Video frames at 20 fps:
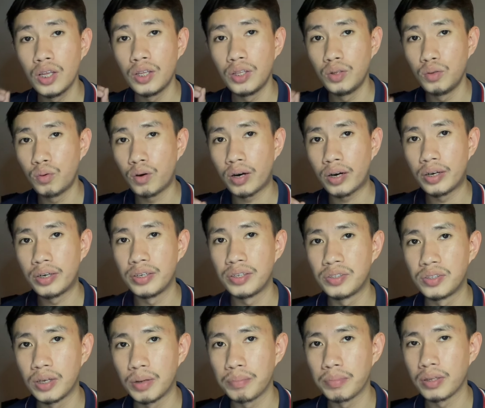you are
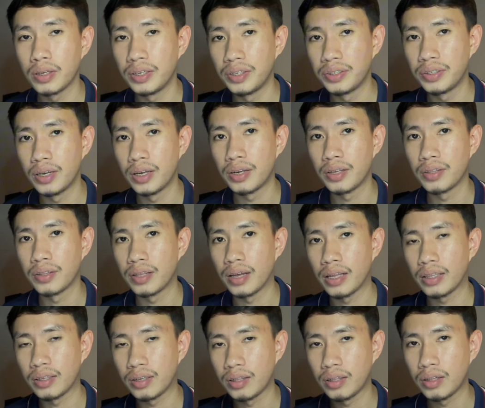exempt in getting
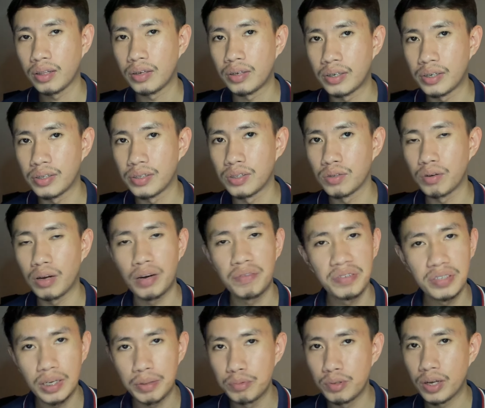that clearance. So every
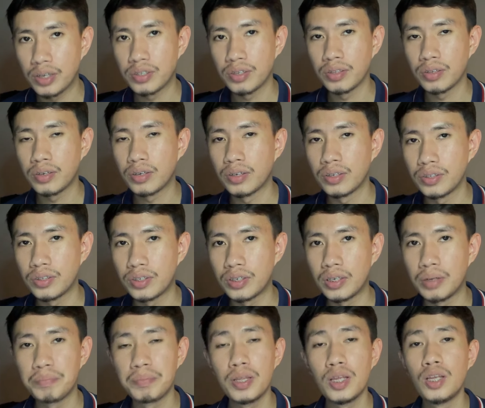time you exit the
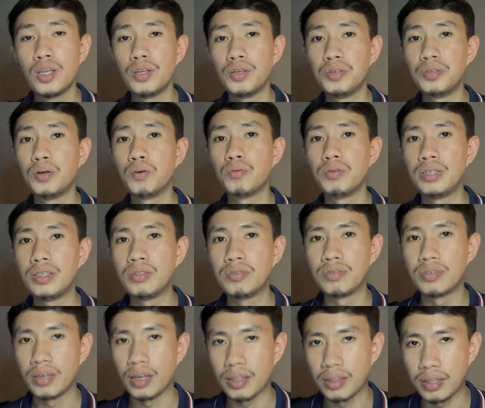country, you don't need to
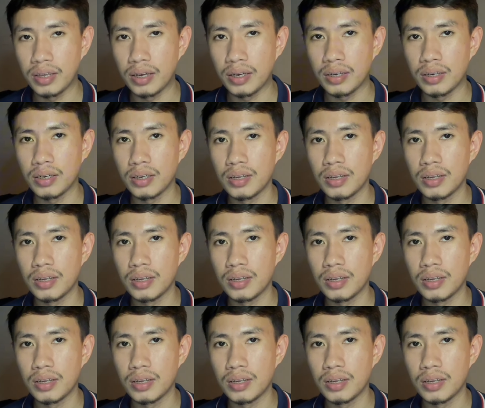get that.